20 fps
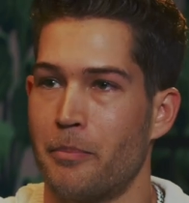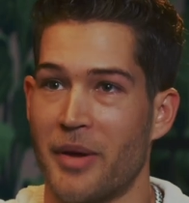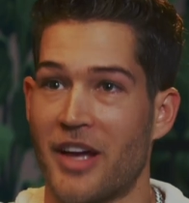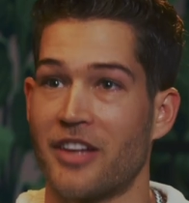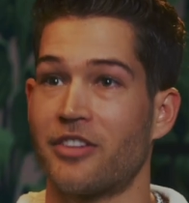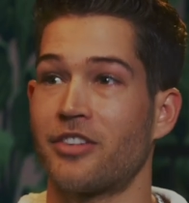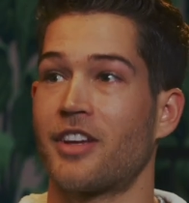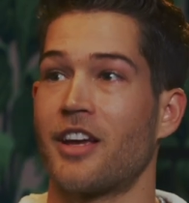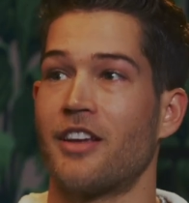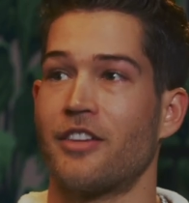
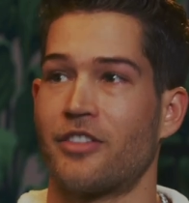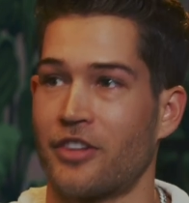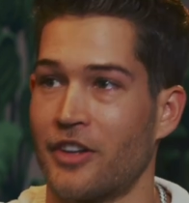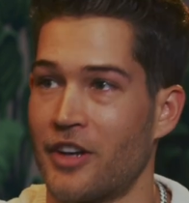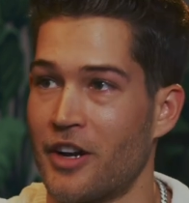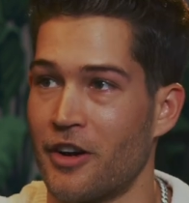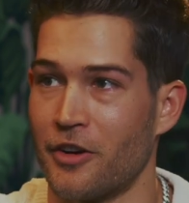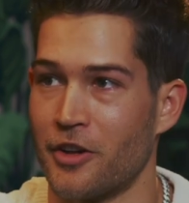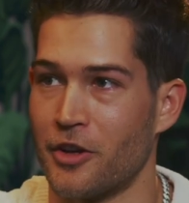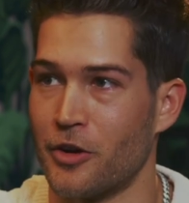Best case
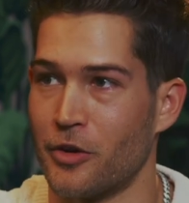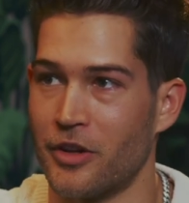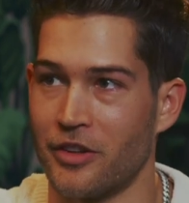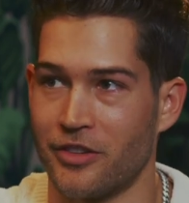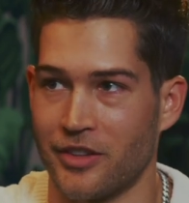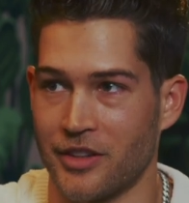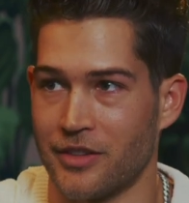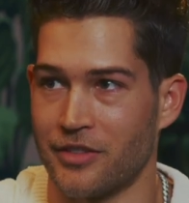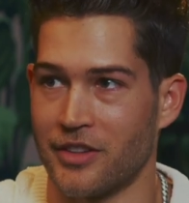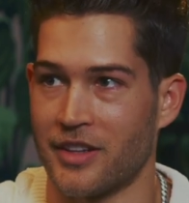scenario
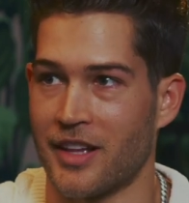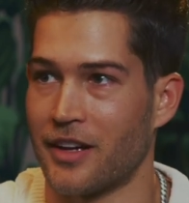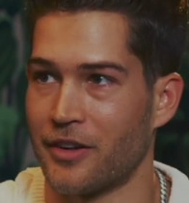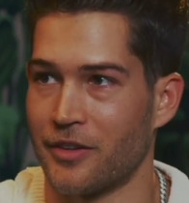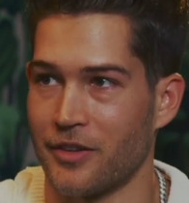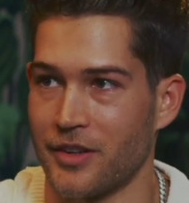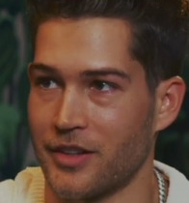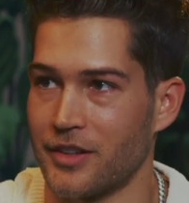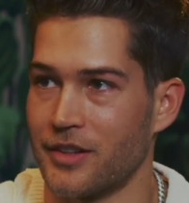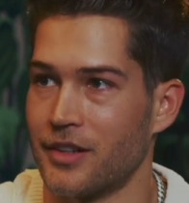isn't even that
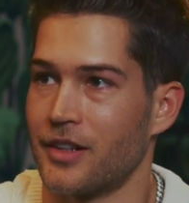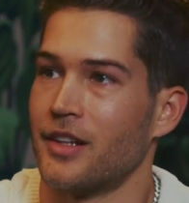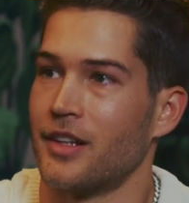great.